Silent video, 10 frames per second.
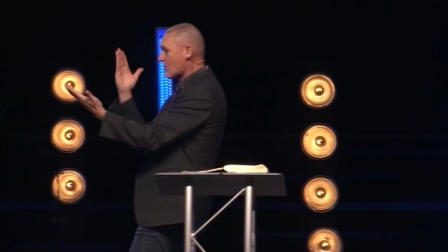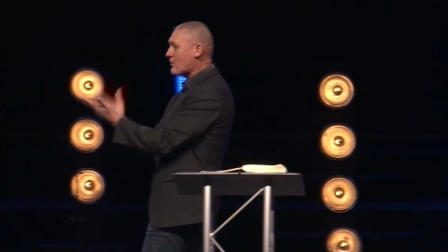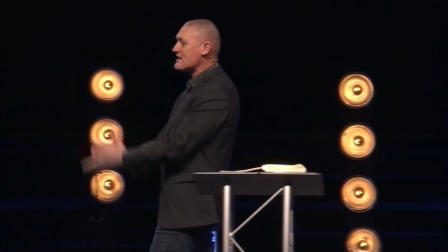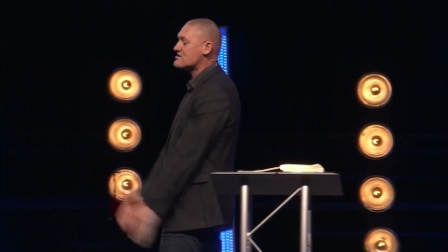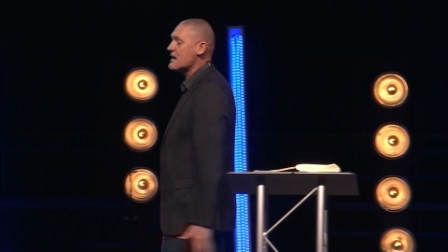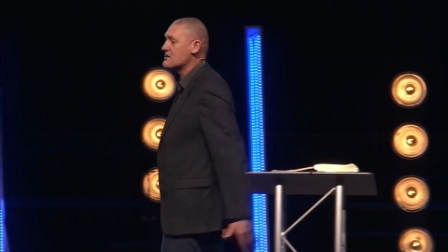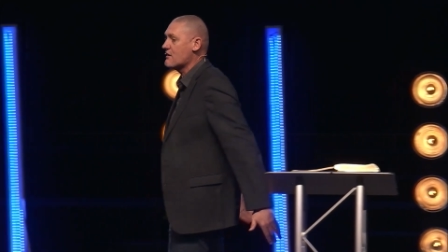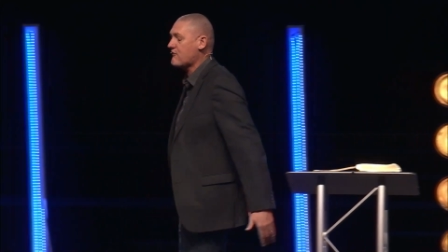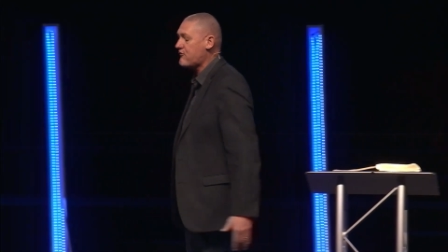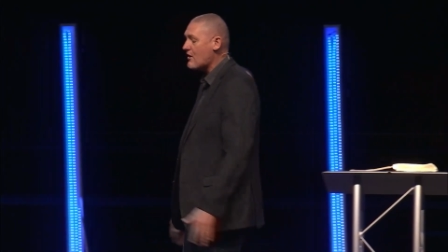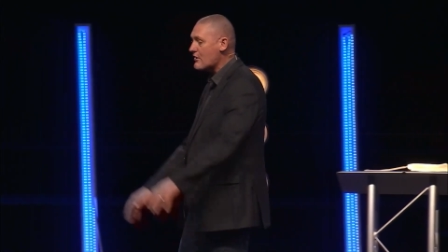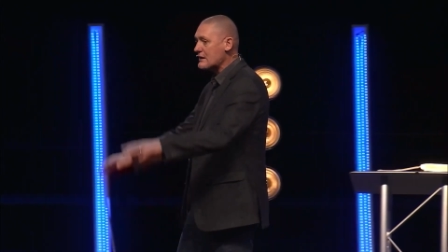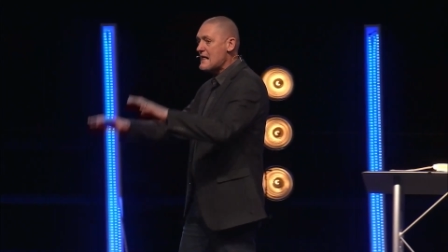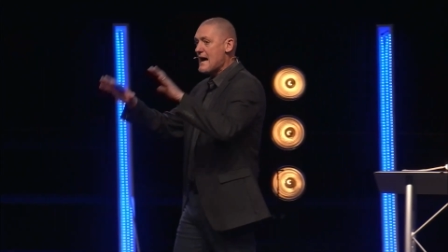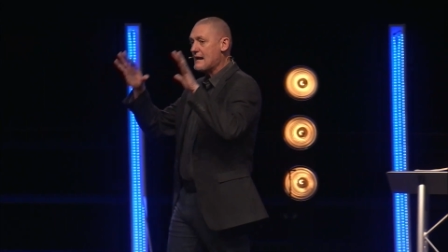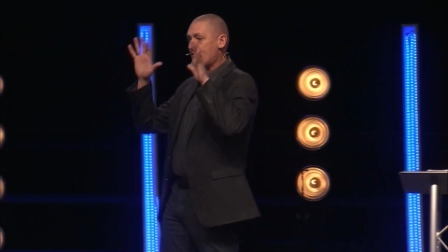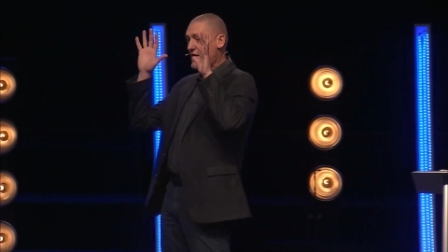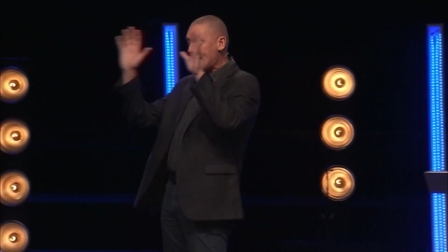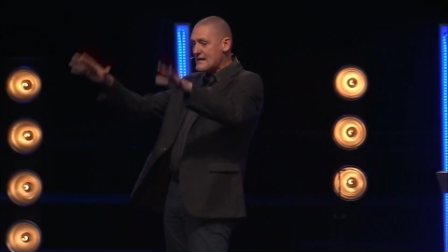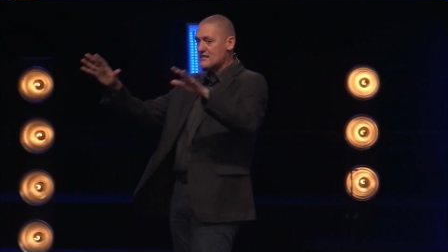What's on your phone? And if
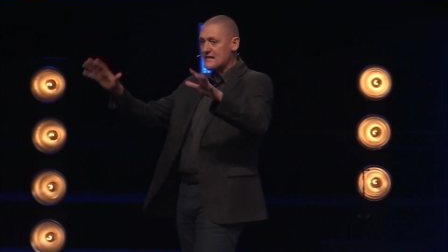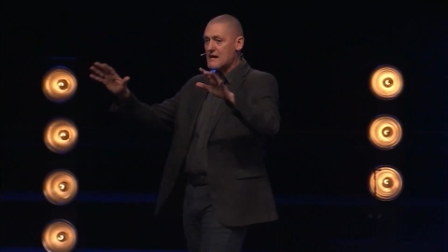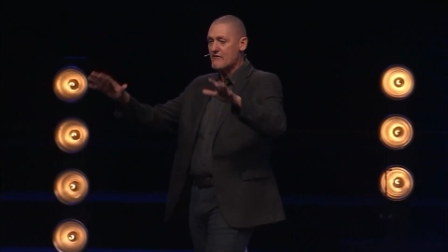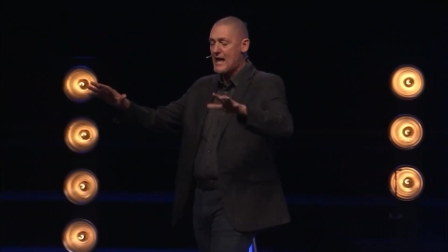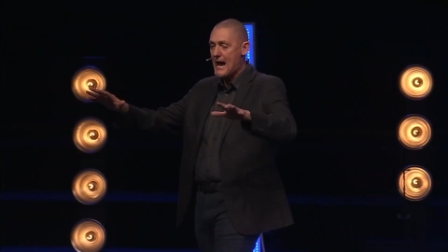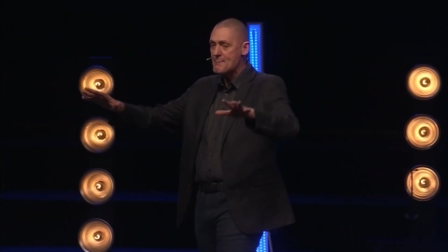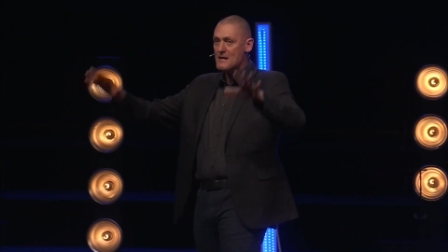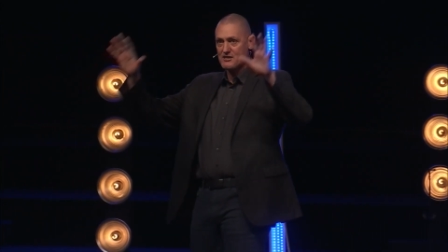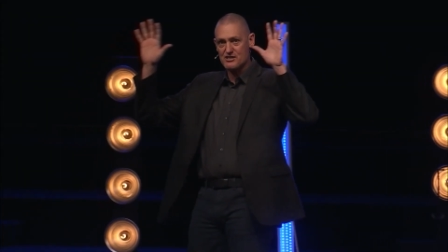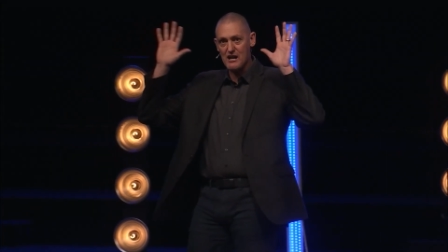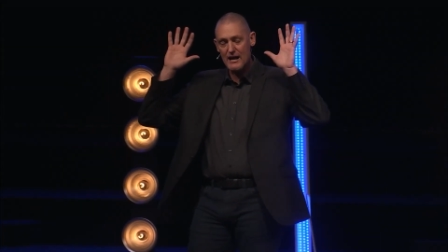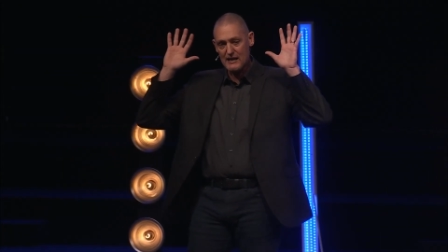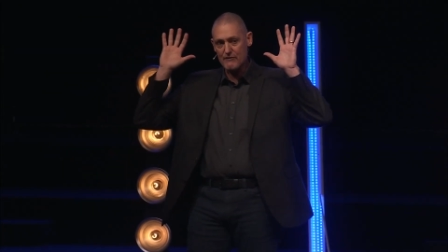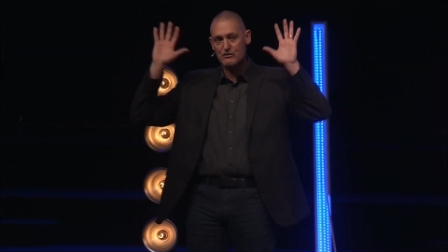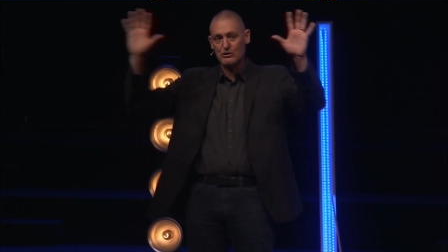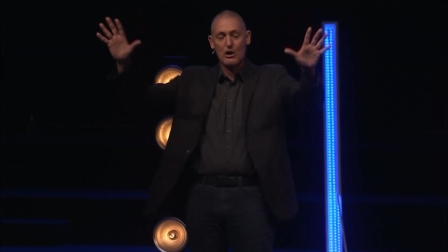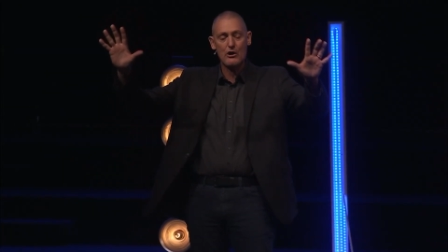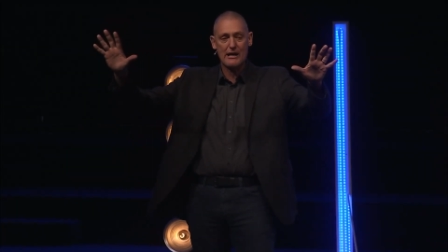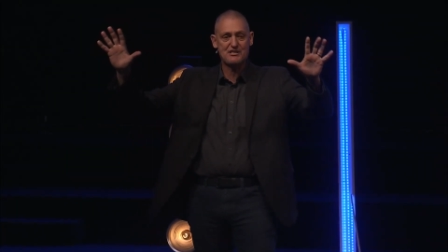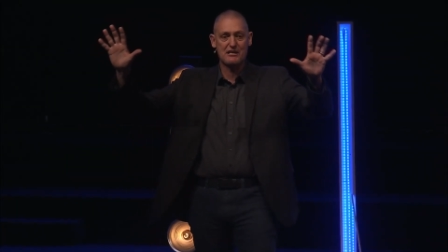anything of that does not give
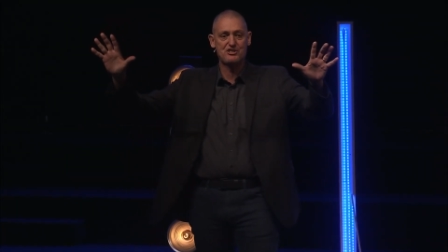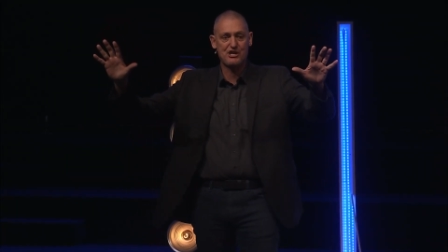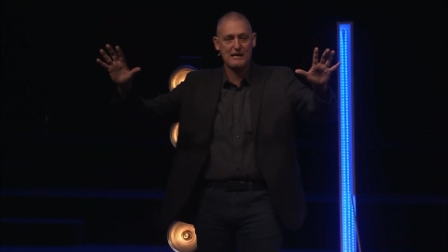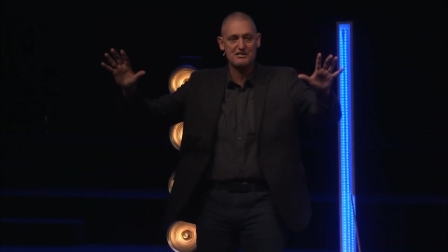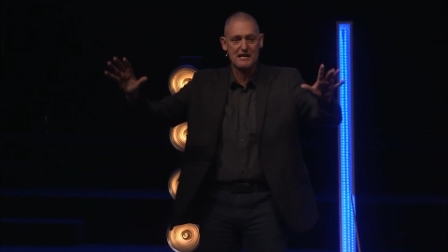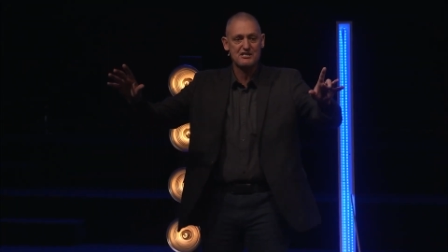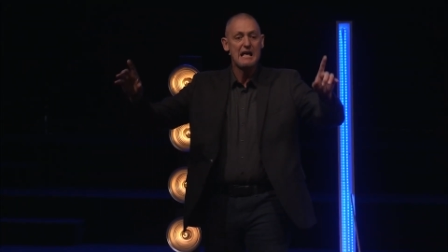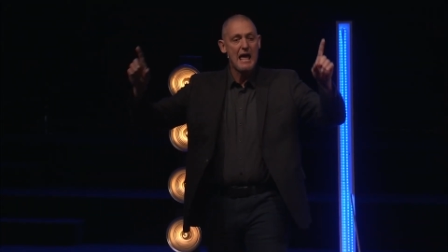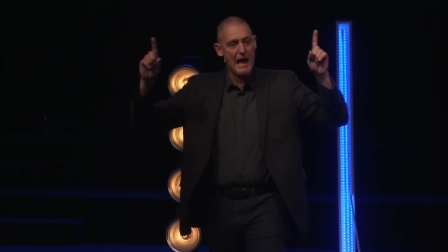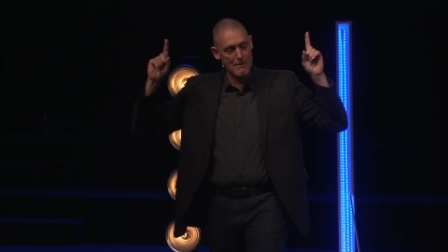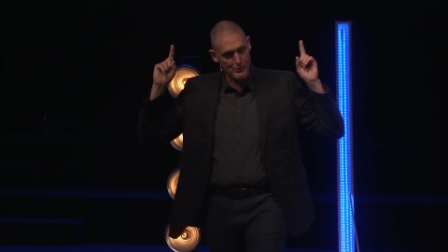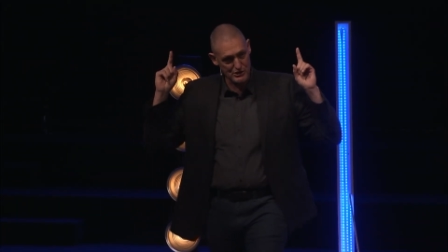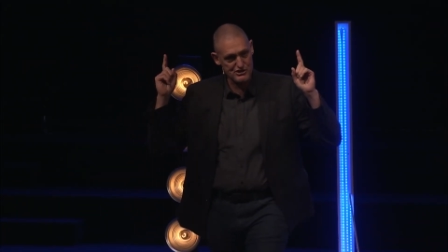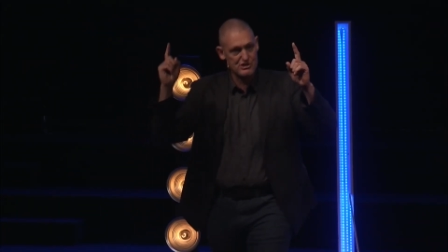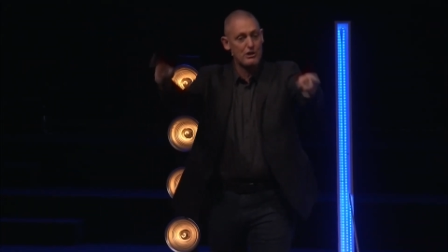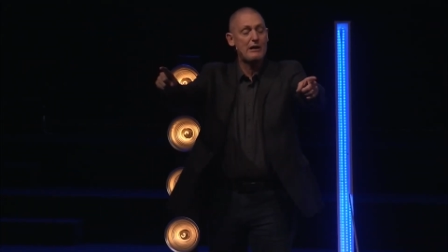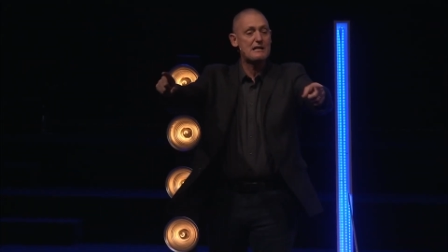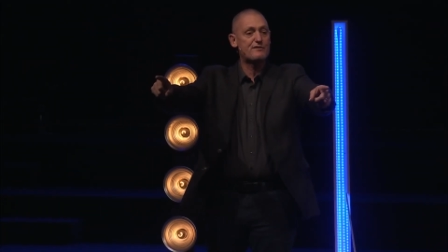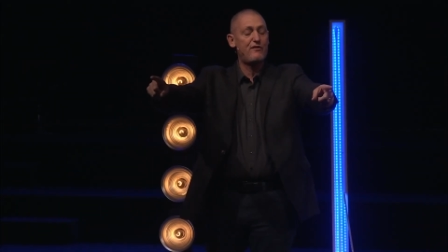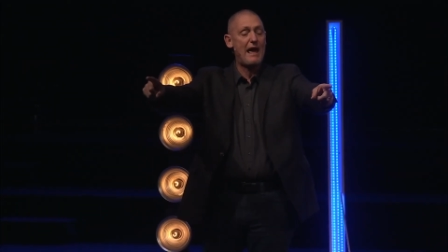glory to Jesus and pursue
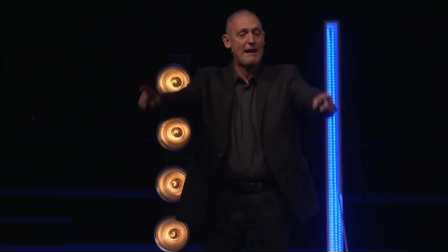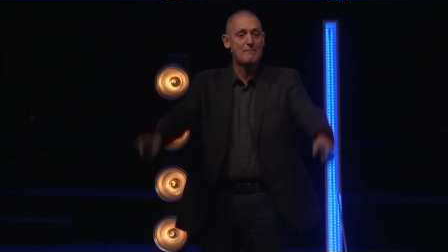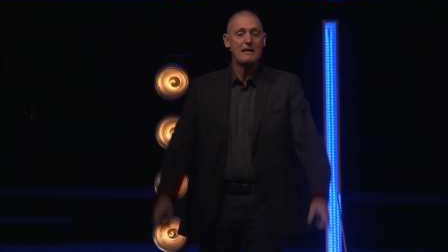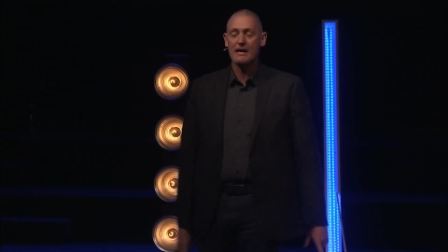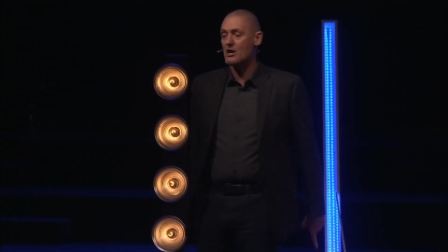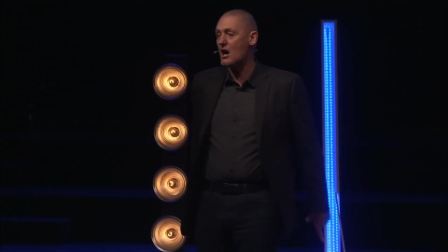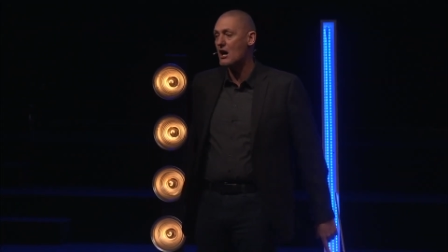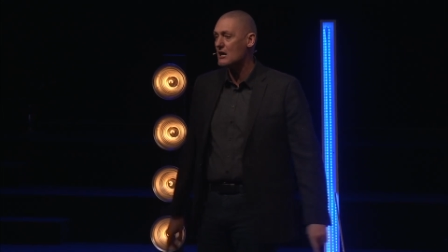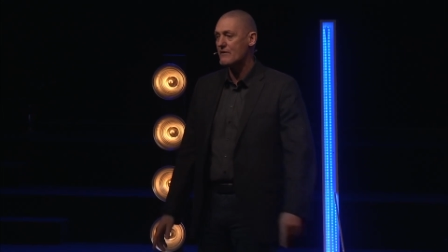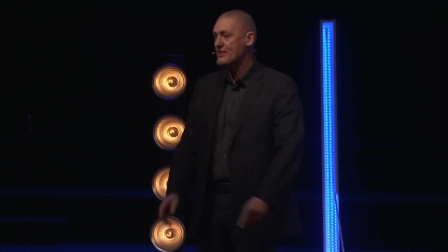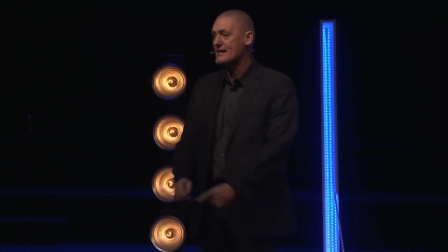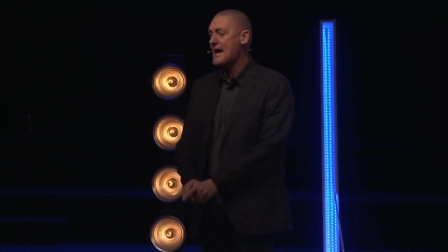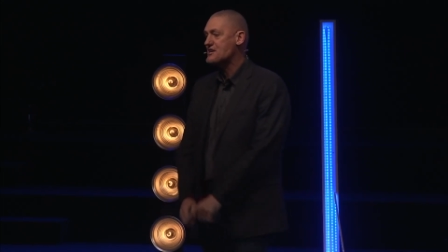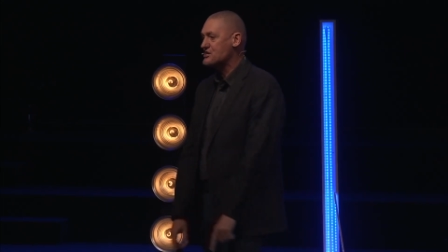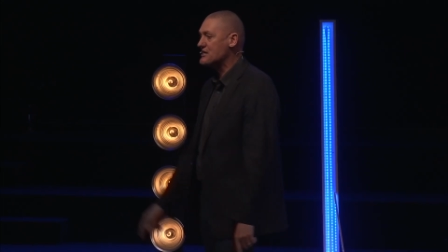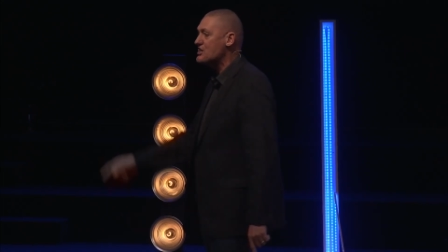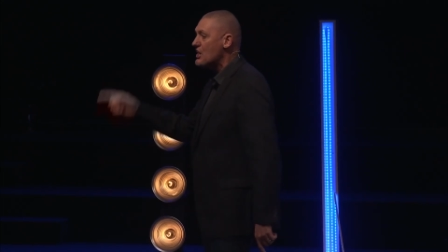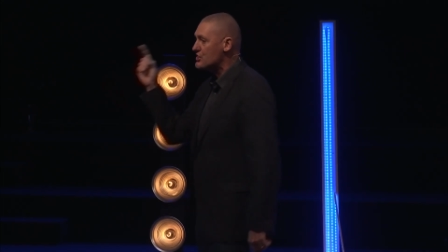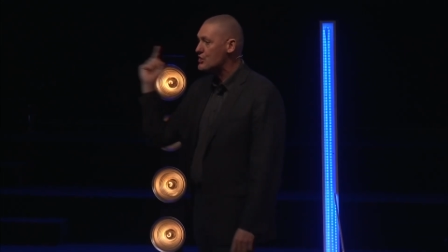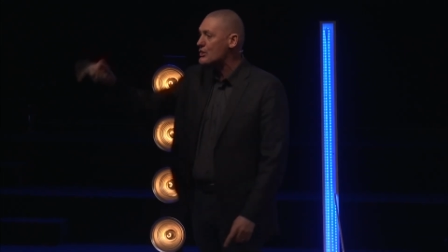his fame in all of the nations,
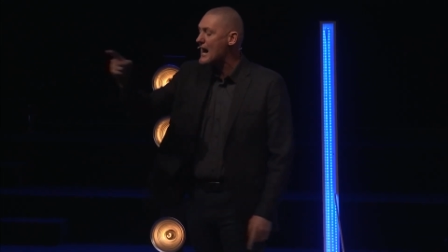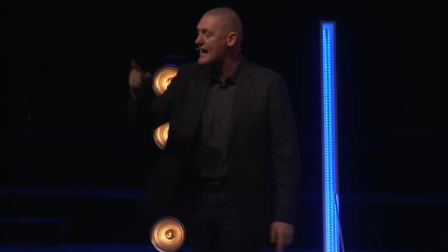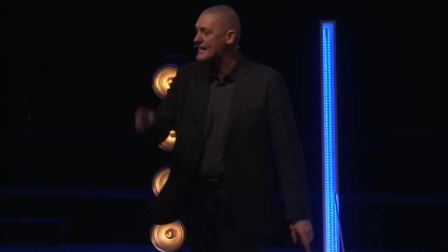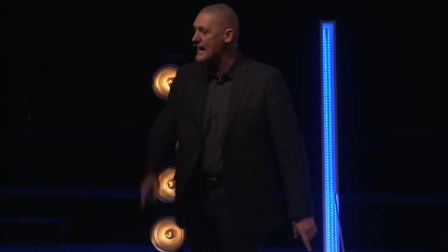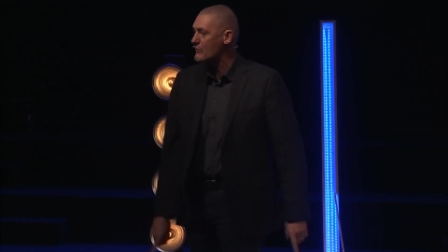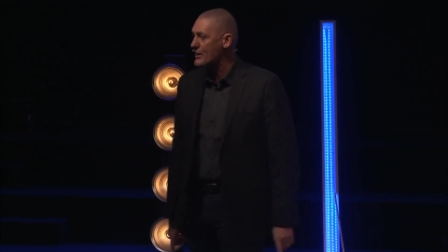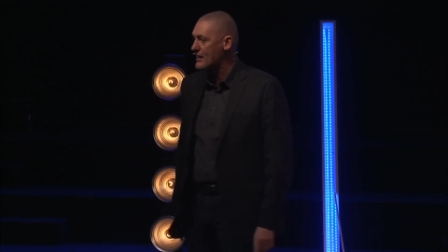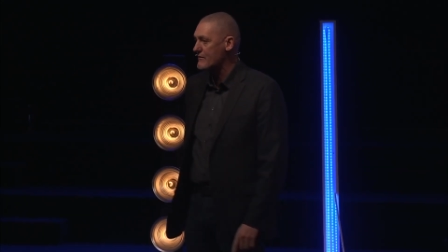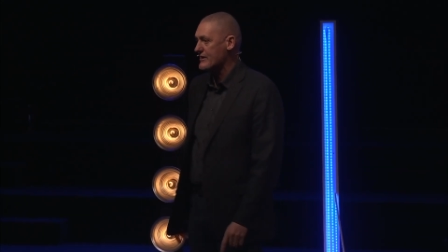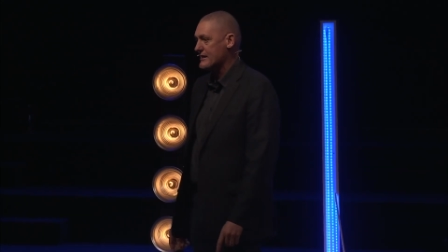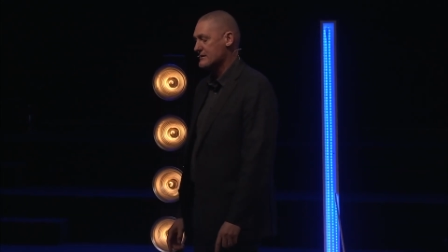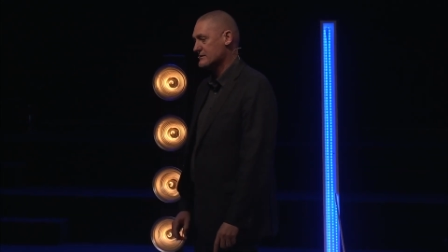you got to get rid of it.